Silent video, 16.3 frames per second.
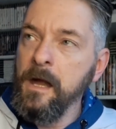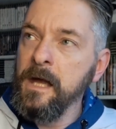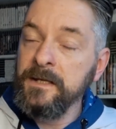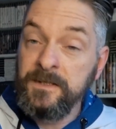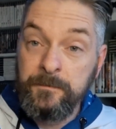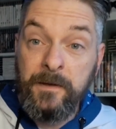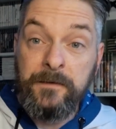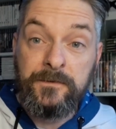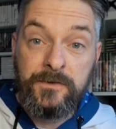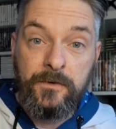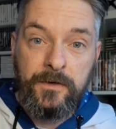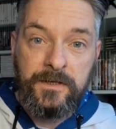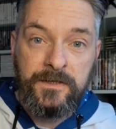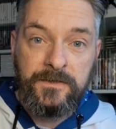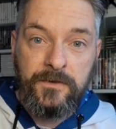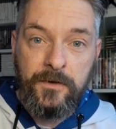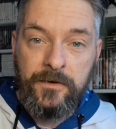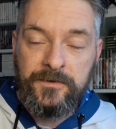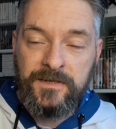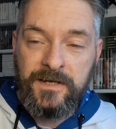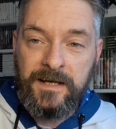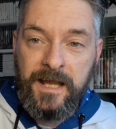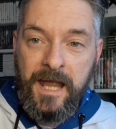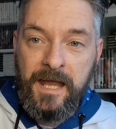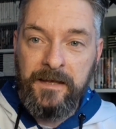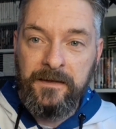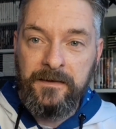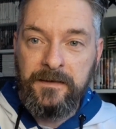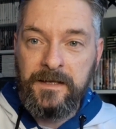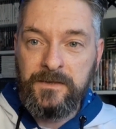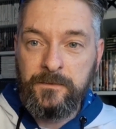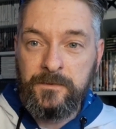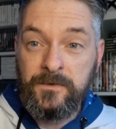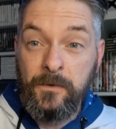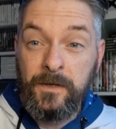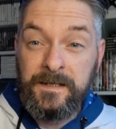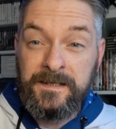Smith's Toy Stores again. This was only